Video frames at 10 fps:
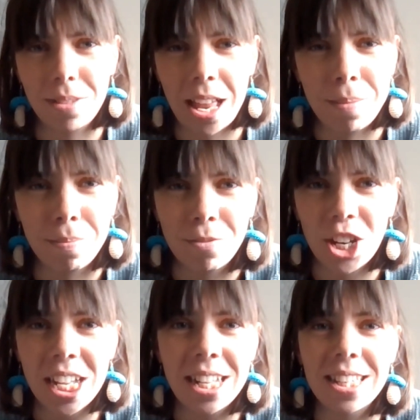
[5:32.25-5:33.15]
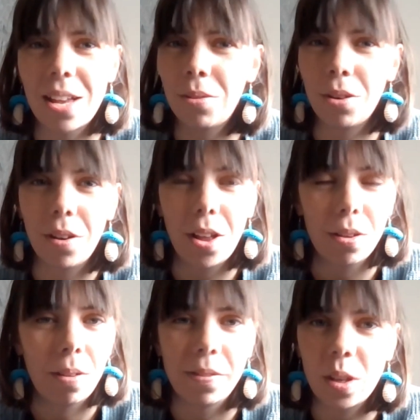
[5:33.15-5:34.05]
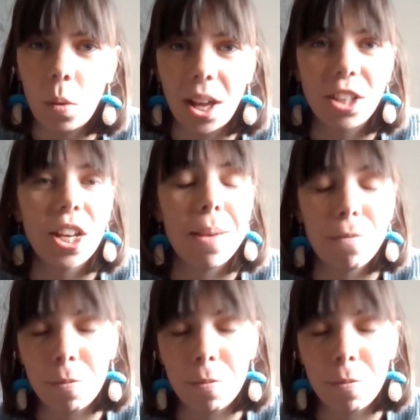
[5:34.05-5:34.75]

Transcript: denim jeans that were obviously quite cheap